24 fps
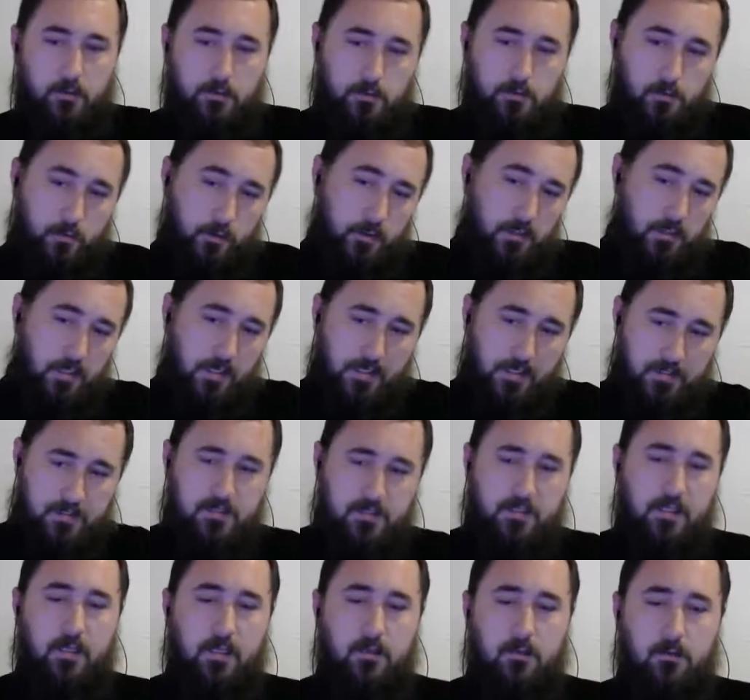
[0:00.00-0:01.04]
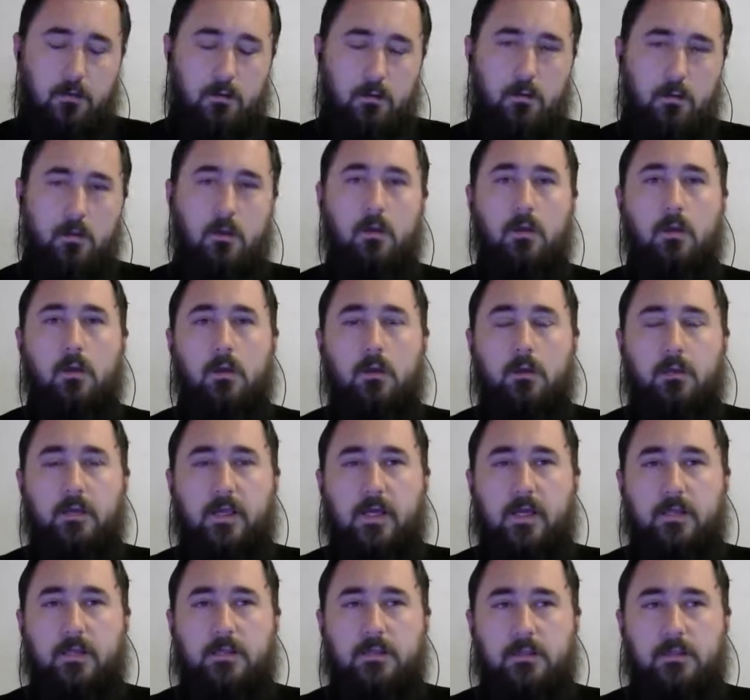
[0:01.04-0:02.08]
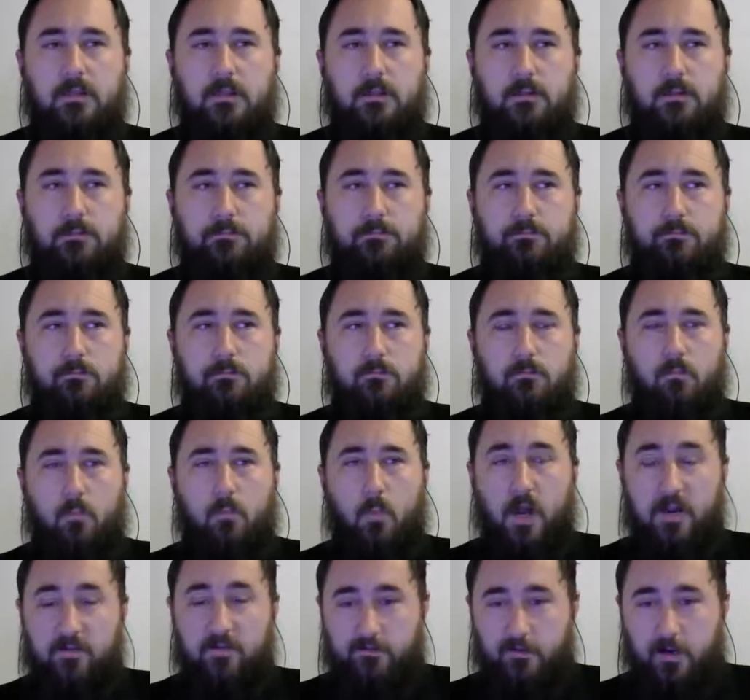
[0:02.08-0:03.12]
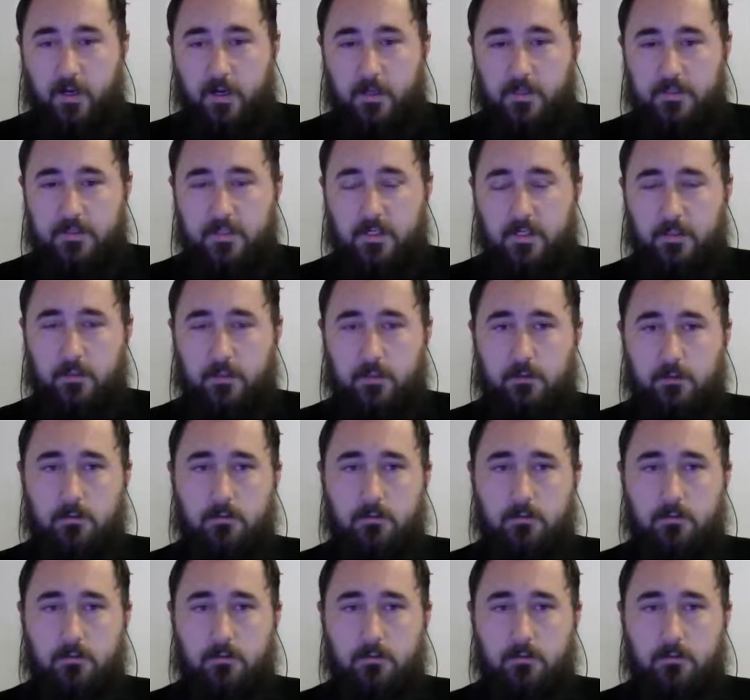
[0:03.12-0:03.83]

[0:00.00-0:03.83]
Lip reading: So you connect to that Wi-Fi antenna,